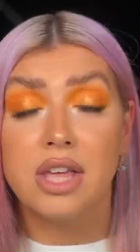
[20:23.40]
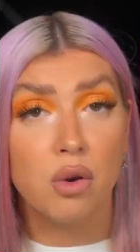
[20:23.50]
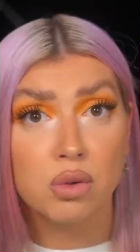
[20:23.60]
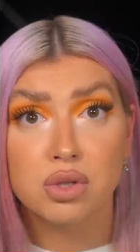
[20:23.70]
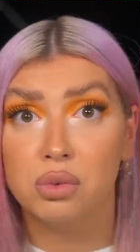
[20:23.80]
They
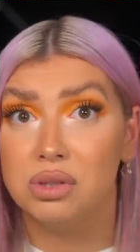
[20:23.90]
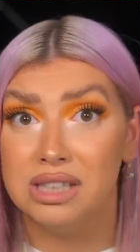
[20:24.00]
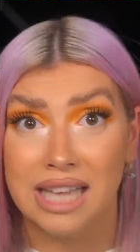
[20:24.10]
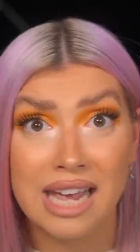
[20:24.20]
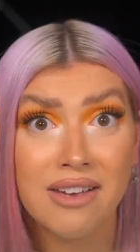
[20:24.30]
also
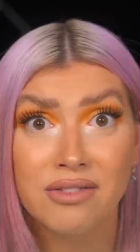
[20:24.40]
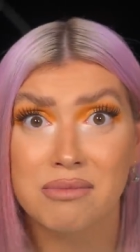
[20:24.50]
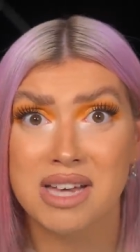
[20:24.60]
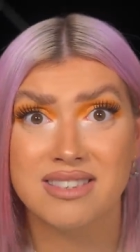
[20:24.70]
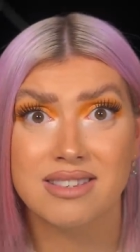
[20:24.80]
left
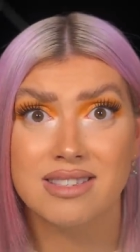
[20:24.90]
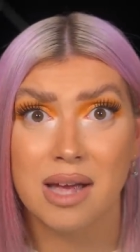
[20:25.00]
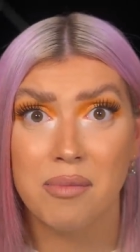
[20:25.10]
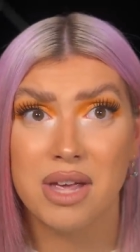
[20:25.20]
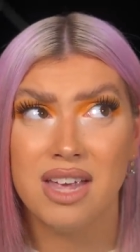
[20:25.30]

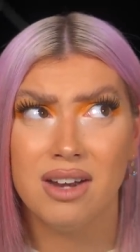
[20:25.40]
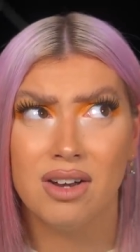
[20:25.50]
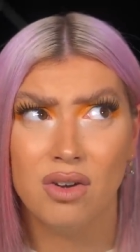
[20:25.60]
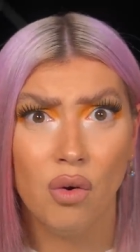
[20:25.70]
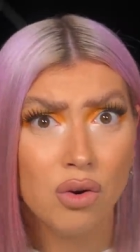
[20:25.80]
Mississippi
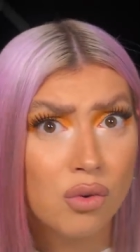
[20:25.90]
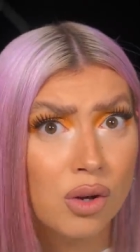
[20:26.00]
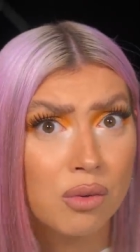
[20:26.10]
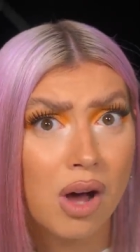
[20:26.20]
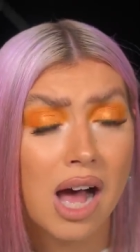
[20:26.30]
not
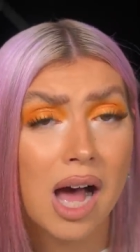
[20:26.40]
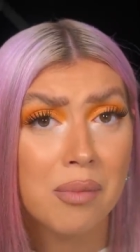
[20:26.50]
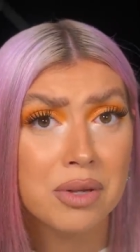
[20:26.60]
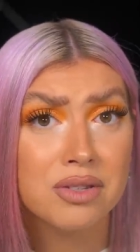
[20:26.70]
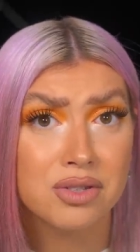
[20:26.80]
knowing what
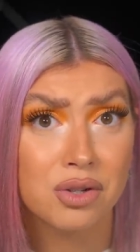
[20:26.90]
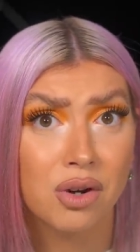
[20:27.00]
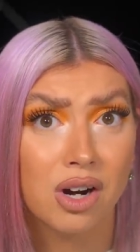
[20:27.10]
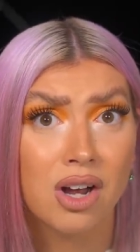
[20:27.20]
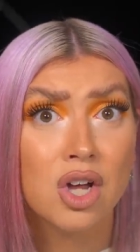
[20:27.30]
happened to
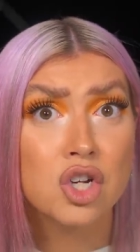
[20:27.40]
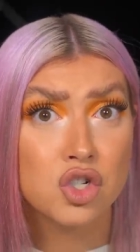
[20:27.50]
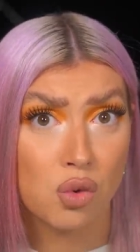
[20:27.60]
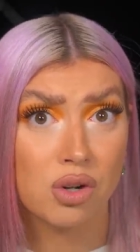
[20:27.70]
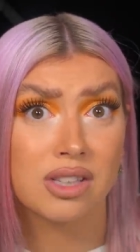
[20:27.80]
her
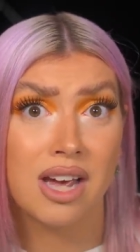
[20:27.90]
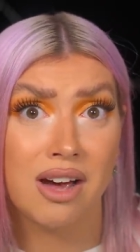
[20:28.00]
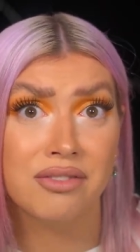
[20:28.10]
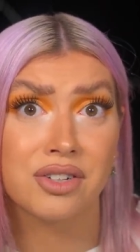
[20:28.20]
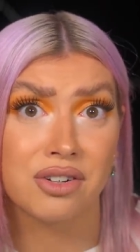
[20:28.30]
shortly
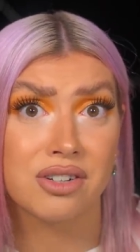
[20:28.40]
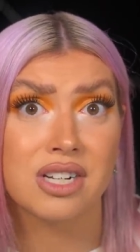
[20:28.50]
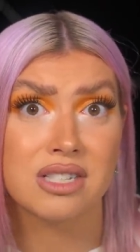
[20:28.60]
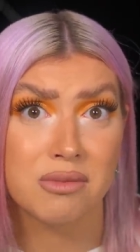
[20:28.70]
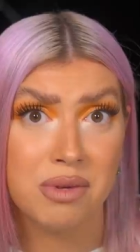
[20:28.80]
after her
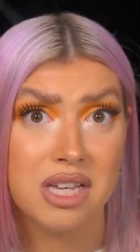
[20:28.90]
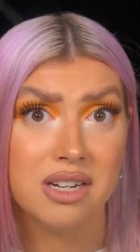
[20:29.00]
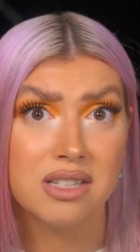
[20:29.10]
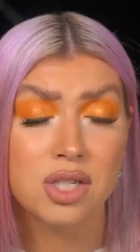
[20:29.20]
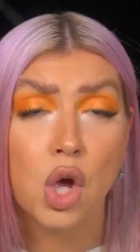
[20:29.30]

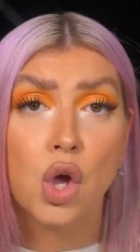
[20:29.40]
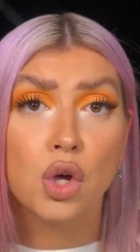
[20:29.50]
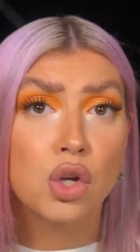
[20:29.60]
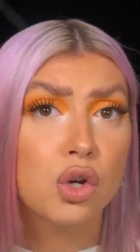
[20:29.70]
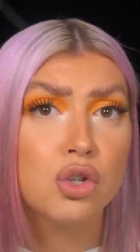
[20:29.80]
disappearance.
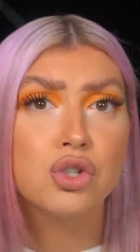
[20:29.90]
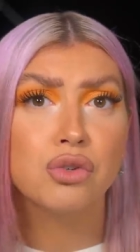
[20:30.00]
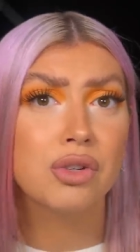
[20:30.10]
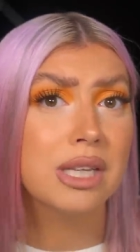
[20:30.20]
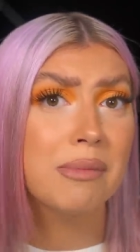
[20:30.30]
Could you
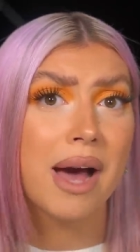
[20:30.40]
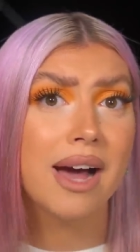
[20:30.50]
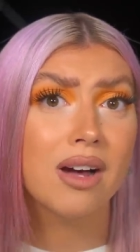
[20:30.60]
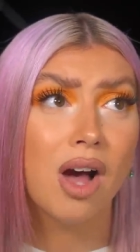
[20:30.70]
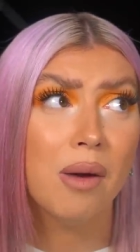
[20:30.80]
really
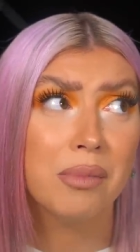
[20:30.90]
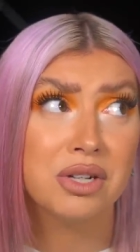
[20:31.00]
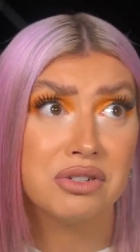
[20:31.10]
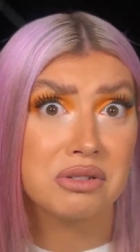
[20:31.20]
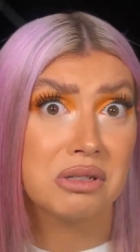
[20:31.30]
pack up and
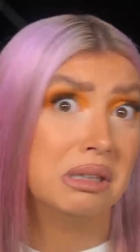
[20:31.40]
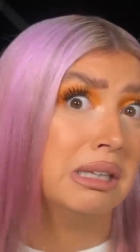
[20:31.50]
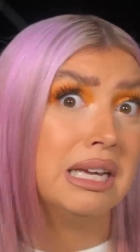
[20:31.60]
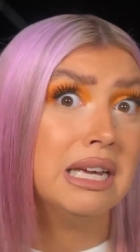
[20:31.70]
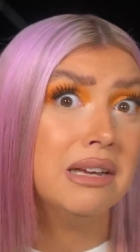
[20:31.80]
just
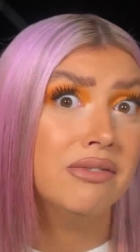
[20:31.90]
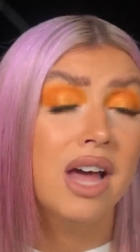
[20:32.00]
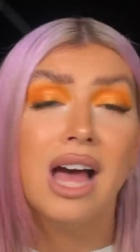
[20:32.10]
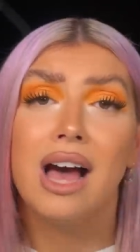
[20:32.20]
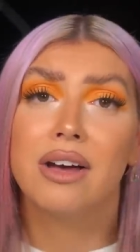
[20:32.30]
leave?
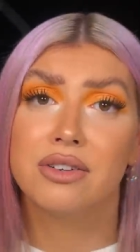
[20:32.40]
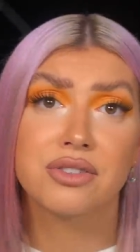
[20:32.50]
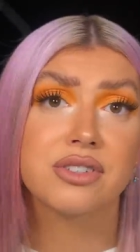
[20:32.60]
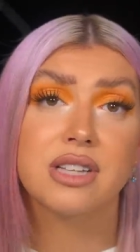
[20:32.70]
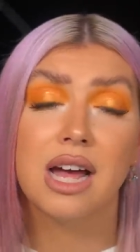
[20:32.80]
I
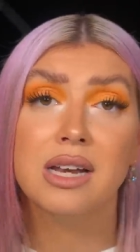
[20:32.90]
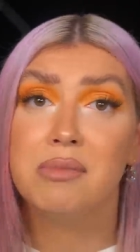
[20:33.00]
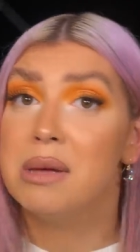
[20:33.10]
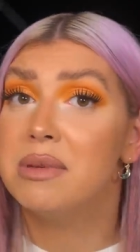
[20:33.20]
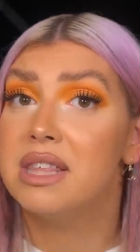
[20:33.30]
understand
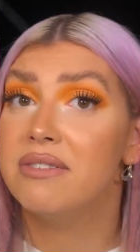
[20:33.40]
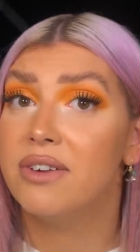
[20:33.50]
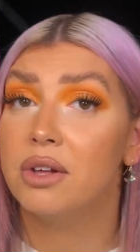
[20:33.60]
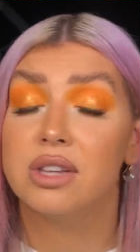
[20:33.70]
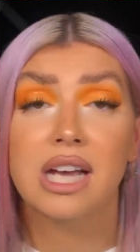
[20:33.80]
maybe they
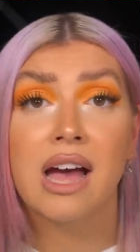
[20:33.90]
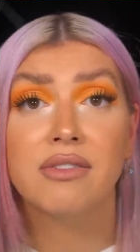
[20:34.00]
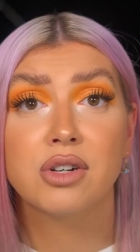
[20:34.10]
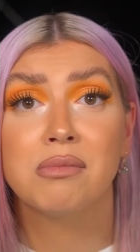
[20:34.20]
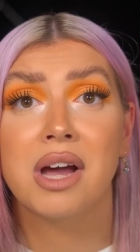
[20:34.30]
felt like
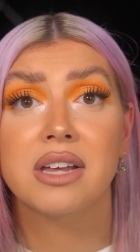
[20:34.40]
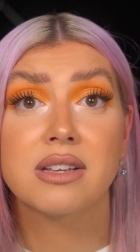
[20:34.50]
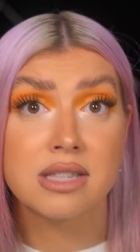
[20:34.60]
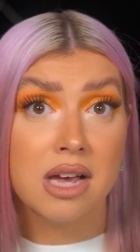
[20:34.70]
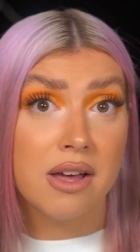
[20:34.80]
after Myra's